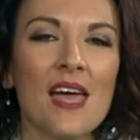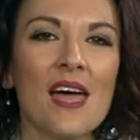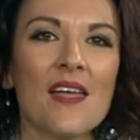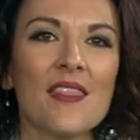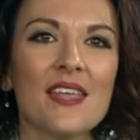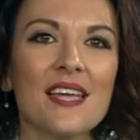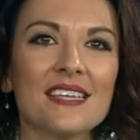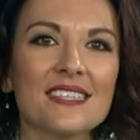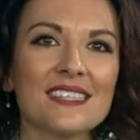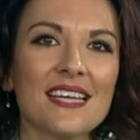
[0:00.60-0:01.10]

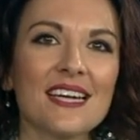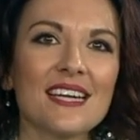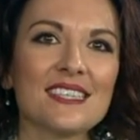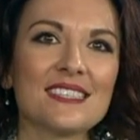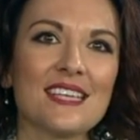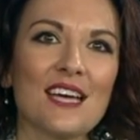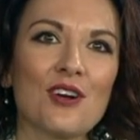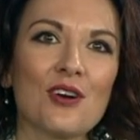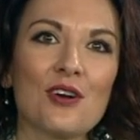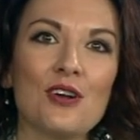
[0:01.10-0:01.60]
The Aesthetic
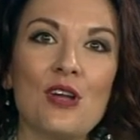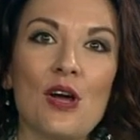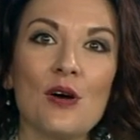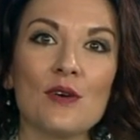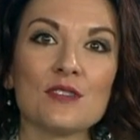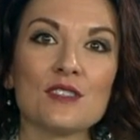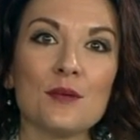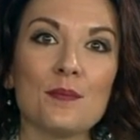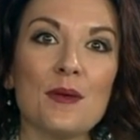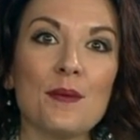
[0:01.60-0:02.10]
Center
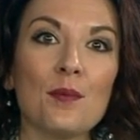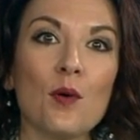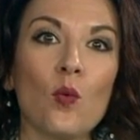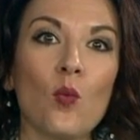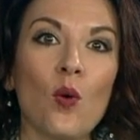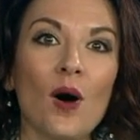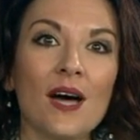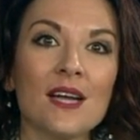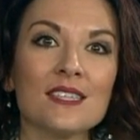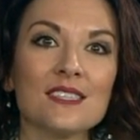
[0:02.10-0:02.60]
knows that people
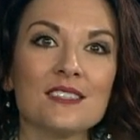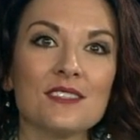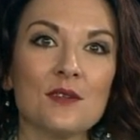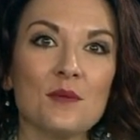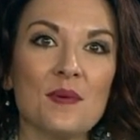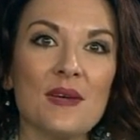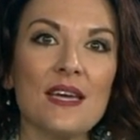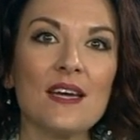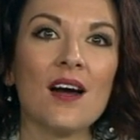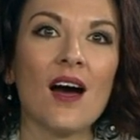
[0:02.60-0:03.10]
want to
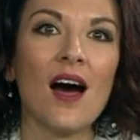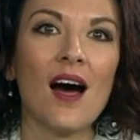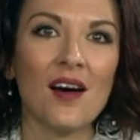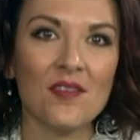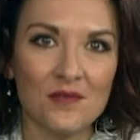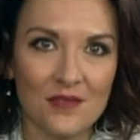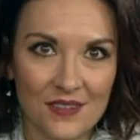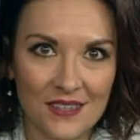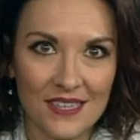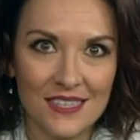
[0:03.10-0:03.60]
be
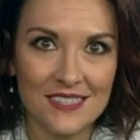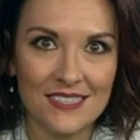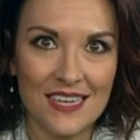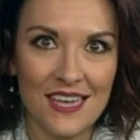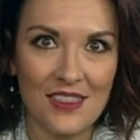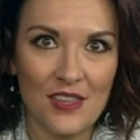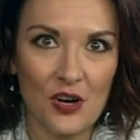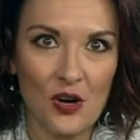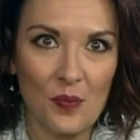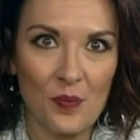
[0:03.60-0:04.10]
confident in
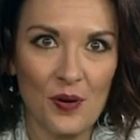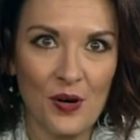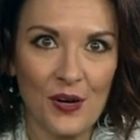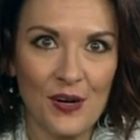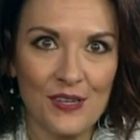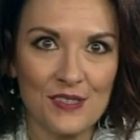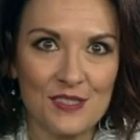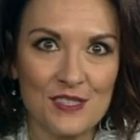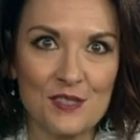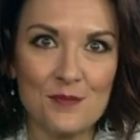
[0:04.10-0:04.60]
their
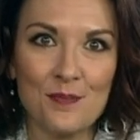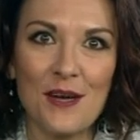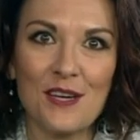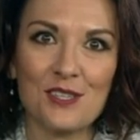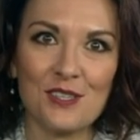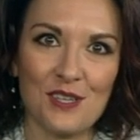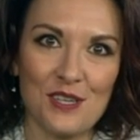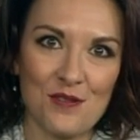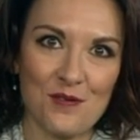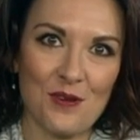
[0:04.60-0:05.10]
appearance,
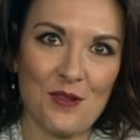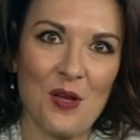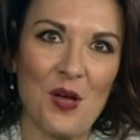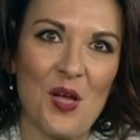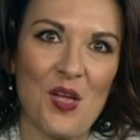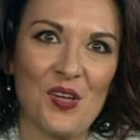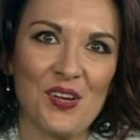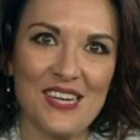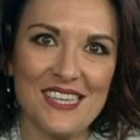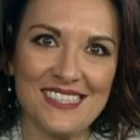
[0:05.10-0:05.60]
especially for the
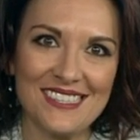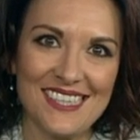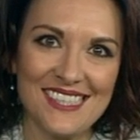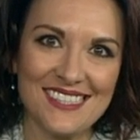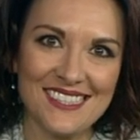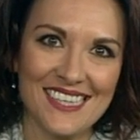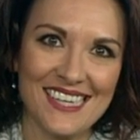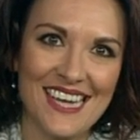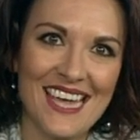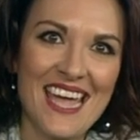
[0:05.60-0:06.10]
holiday
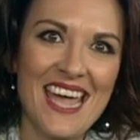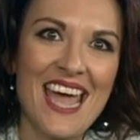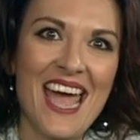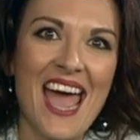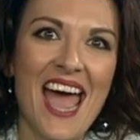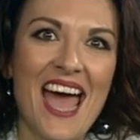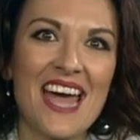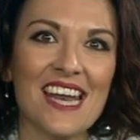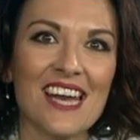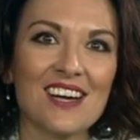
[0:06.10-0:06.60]
season.
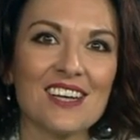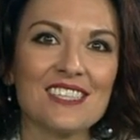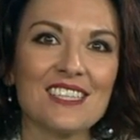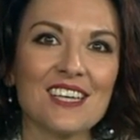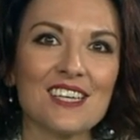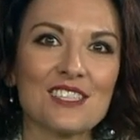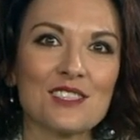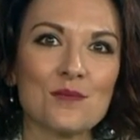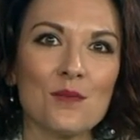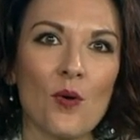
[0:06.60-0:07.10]
And here to tell
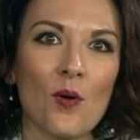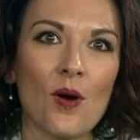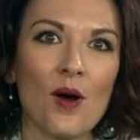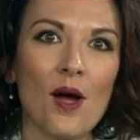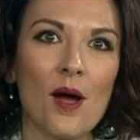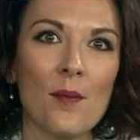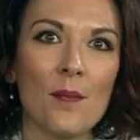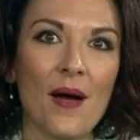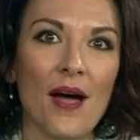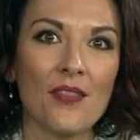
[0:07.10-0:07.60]
us more
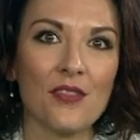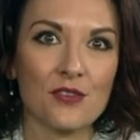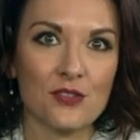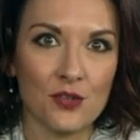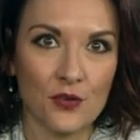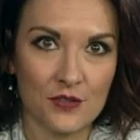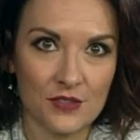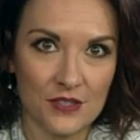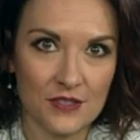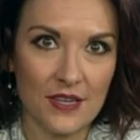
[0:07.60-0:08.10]
about the
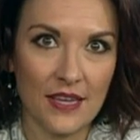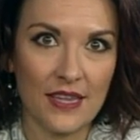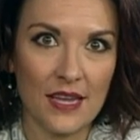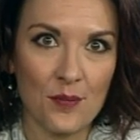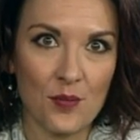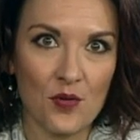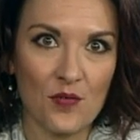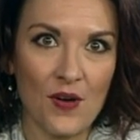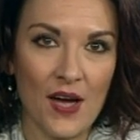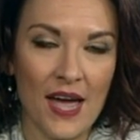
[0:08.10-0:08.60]
services that they
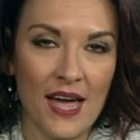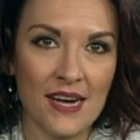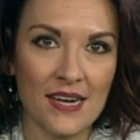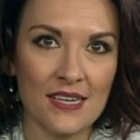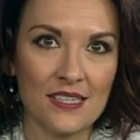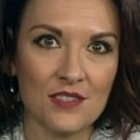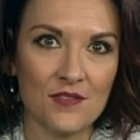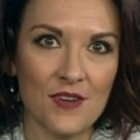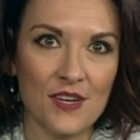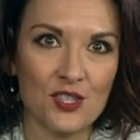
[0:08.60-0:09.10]
provide
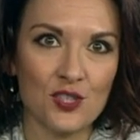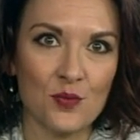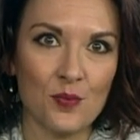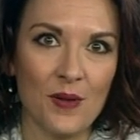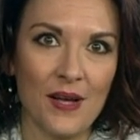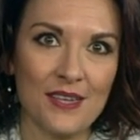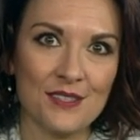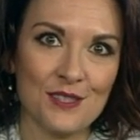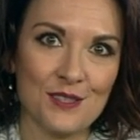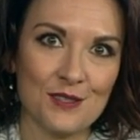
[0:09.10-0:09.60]
is facial
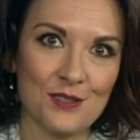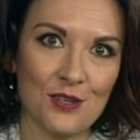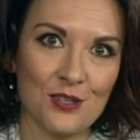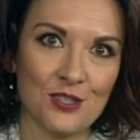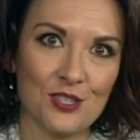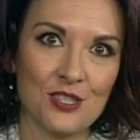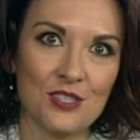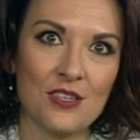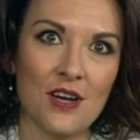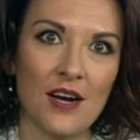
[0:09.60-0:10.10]
plastic
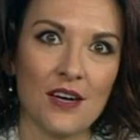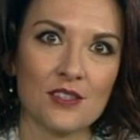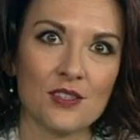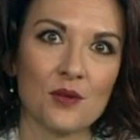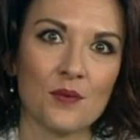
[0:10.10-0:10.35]
surgeon Dr.